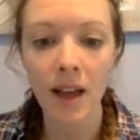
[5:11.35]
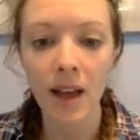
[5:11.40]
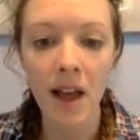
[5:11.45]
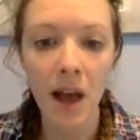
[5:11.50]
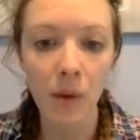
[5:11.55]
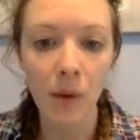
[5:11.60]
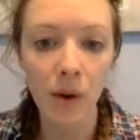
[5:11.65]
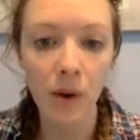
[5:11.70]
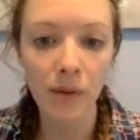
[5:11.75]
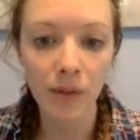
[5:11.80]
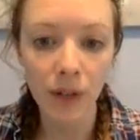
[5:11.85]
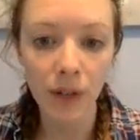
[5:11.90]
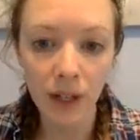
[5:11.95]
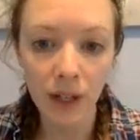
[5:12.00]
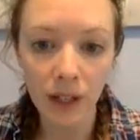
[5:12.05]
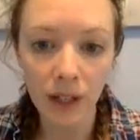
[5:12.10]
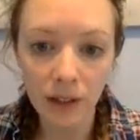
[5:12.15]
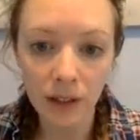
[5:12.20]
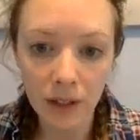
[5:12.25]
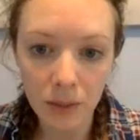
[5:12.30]
However,
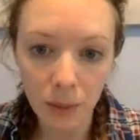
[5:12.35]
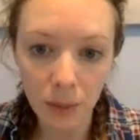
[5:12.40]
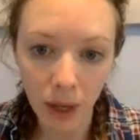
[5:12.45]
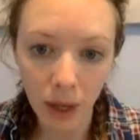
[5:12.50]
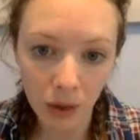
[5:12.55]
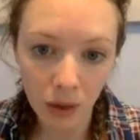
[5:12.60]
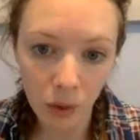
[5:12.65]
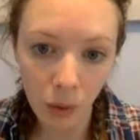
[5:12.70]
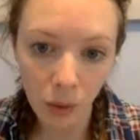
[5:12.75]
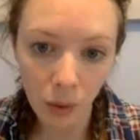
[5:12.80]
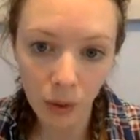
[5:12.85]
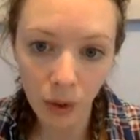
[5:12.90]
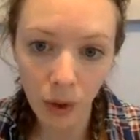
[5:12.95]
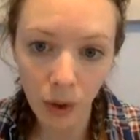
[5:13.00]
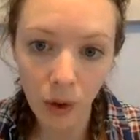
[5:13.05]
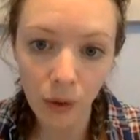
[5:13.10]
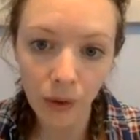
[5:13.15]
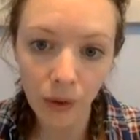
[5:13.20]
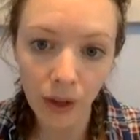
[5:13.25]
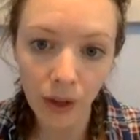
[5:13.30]
in this
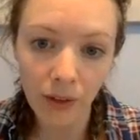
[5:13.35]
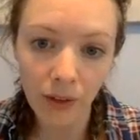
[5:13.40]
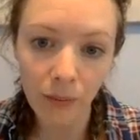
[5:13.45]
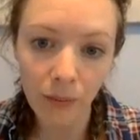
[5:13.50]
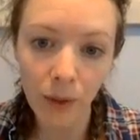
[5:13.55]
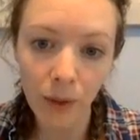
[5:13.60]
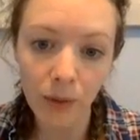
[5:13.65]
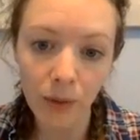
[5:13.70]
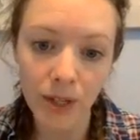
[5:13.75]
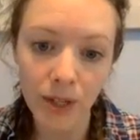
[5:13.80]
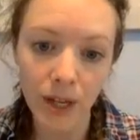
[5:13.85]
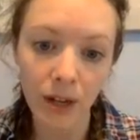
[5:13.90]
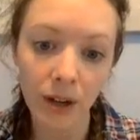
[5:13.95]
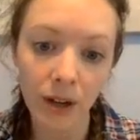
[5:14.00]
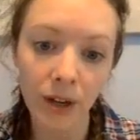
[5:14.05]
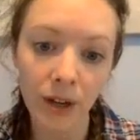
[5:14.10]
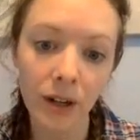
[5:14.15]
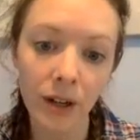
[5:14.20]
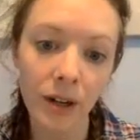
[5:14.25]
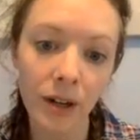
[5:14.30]
pectoral, they have bones
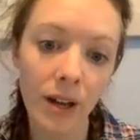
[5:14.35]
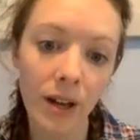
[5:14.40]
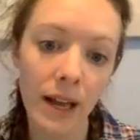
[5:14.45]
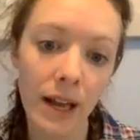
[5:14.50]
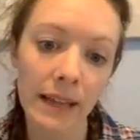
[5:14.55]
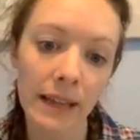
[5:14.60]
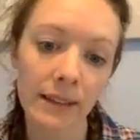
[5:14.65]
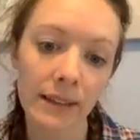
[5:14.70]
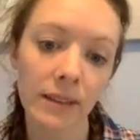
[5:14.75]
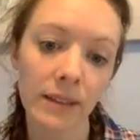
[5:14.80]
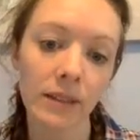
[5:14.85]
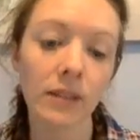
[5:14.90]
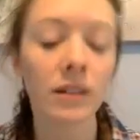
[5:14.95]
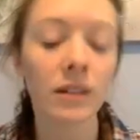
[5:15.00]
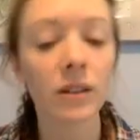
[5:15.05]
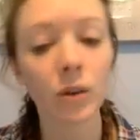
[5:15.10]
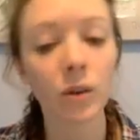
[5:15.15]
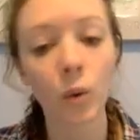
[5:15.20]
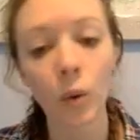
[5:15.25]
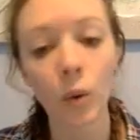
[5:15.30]
here, and
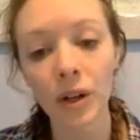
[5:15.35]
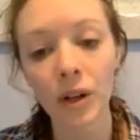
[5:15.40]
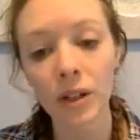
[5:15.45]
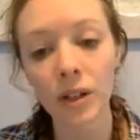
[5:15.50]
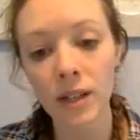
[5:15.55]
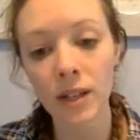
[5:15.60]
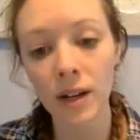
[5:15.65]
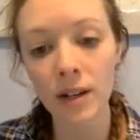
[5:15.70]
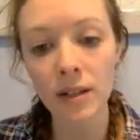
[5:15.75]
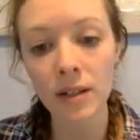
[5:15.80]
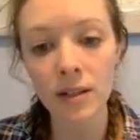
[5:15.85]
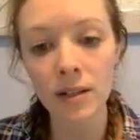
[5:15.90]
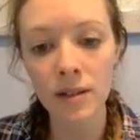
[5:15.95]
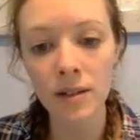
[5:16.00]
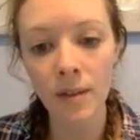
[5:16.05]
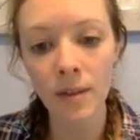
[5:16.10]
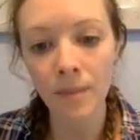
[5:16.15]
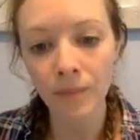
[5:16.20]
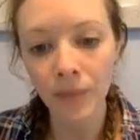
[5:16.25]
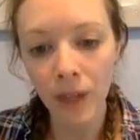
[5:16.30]
the orca does.
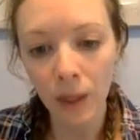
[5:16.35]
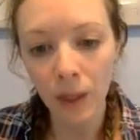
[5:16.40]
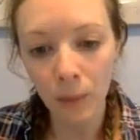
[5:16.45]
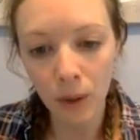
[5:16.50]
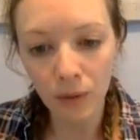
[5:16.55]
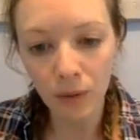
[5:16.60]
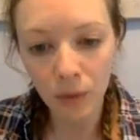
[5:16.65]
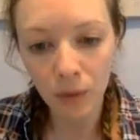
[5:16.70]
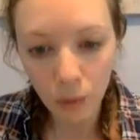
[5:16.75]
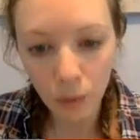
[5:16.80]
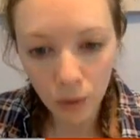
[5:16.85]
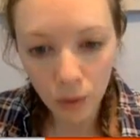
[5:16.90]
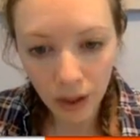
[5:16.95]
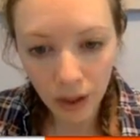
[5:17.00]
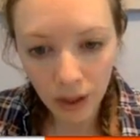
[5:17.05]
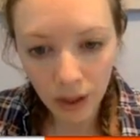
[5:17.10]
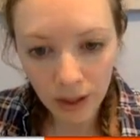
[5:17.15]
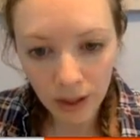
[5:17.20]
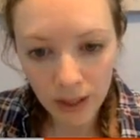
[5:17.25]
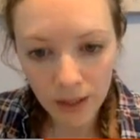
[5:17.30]
But if you look
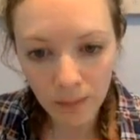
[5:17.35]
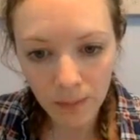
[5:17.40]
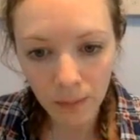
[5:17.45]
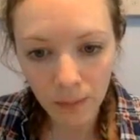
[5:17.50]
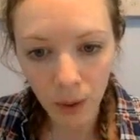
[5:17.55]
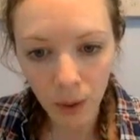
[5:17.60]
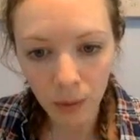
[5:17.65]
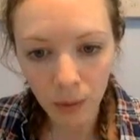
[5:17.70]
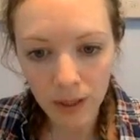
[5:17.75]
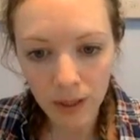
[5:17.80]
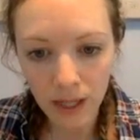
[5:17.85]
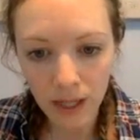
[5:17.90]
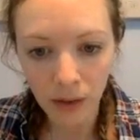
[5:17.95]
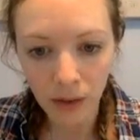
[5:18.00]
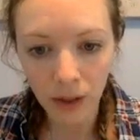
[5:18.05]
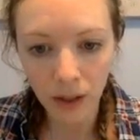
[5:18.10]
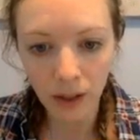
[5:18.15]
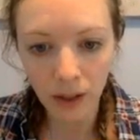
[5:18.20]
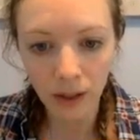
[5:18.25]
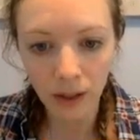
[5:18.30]
at these bones down
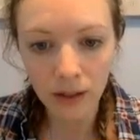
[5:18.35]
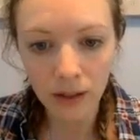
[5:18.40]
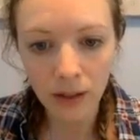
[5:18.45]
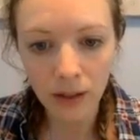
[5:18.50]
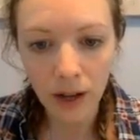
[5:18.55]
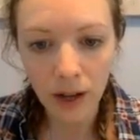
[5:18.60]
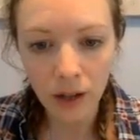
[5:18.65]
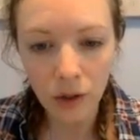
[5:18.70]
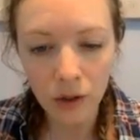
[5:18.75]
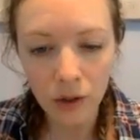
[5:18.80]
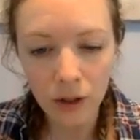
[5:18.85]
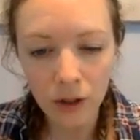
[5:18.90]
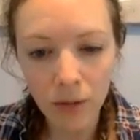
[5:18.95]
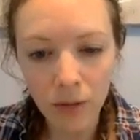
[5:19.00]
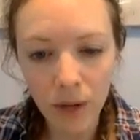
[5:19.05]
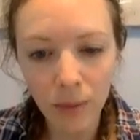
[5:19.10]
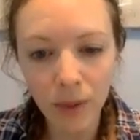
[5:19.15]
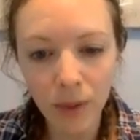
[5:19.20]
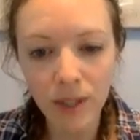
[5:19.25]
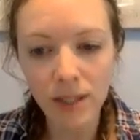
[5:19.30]
here, you should be
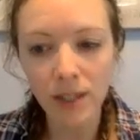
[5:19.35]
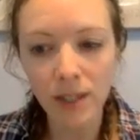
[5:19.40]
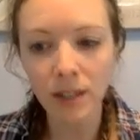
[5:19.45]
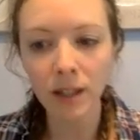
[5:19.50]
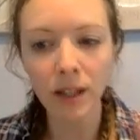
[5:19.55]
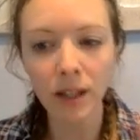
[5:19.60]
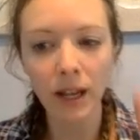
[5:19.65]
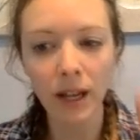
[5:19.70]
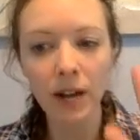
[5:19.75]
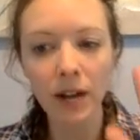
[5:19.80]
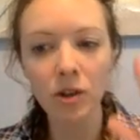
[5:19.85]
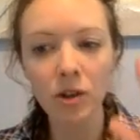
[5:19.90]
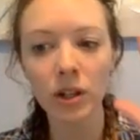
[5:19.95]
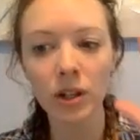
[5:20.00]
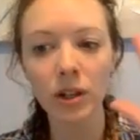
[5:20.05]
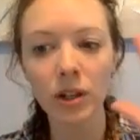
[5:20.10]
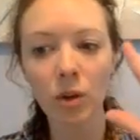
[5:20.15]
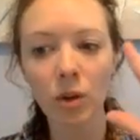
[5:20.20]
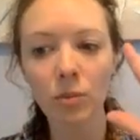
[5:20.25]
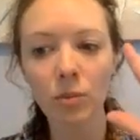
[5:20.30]
able to see that they
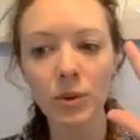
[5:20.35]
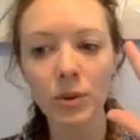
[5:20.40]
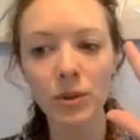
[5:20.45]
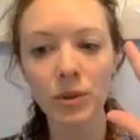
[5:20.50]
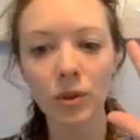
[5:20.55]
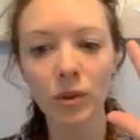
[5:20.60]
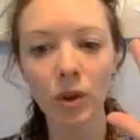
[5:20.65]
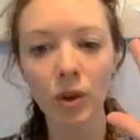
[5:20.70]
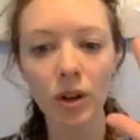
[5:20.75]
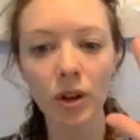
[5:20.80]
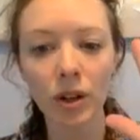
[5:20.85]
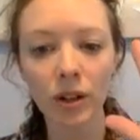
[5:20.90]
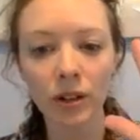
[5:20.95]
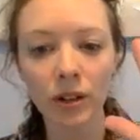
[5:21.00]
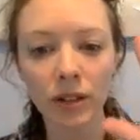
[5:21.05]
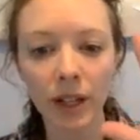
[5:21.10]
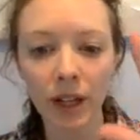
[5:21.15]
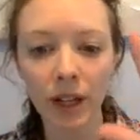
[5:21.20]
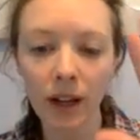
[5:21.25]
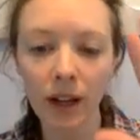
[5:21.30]
actually almost look
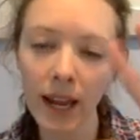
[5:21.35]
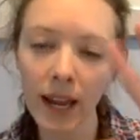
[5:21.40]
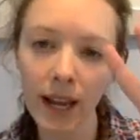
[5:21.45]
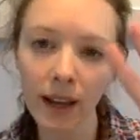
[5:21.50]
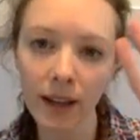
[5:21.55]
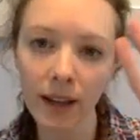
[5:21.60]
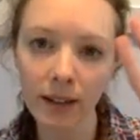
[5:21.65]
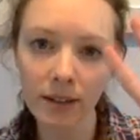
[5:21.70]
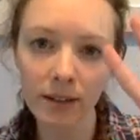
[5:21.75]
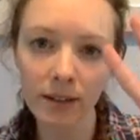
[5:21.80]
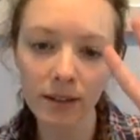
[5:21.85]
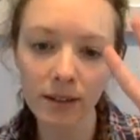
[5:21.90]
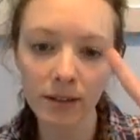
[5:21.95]
like a hand.